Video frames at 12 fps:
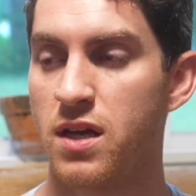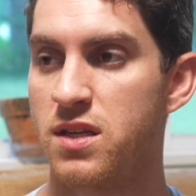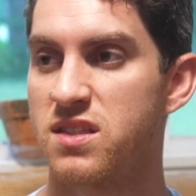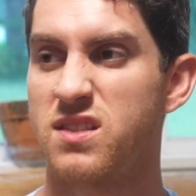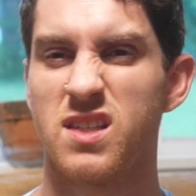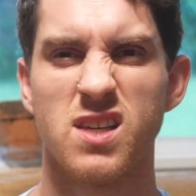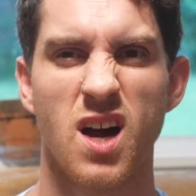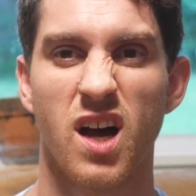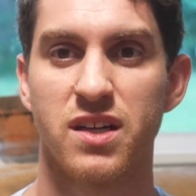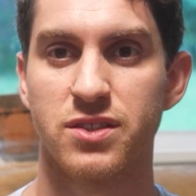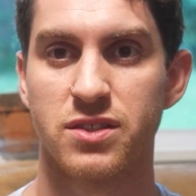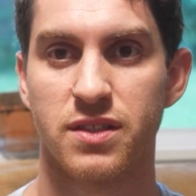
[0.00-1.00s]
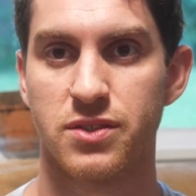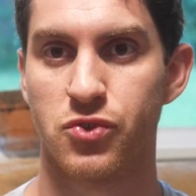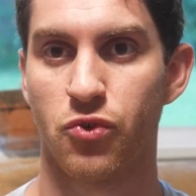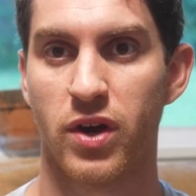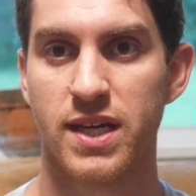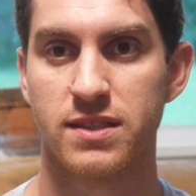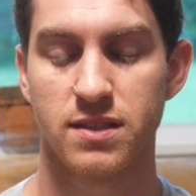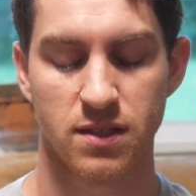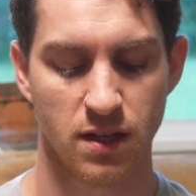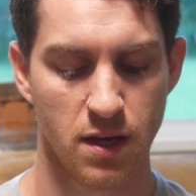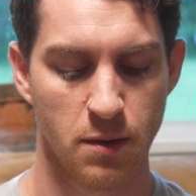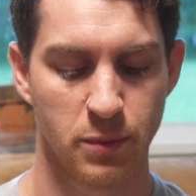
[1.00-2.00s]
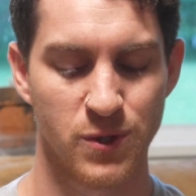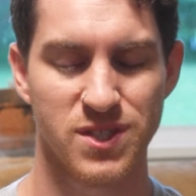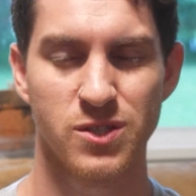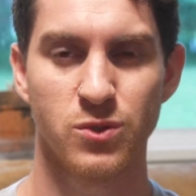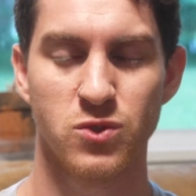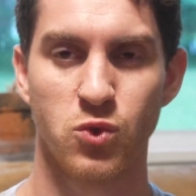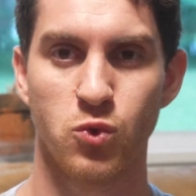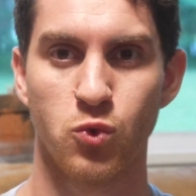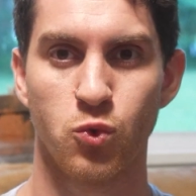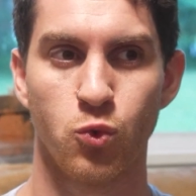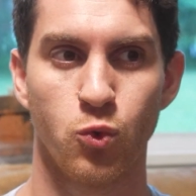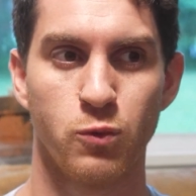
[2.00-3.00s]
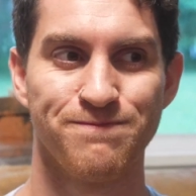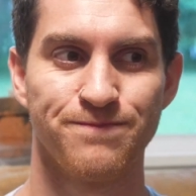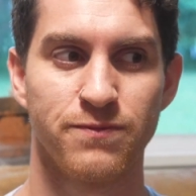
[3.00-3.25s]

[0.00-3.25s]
Sillage is great, but it's a little too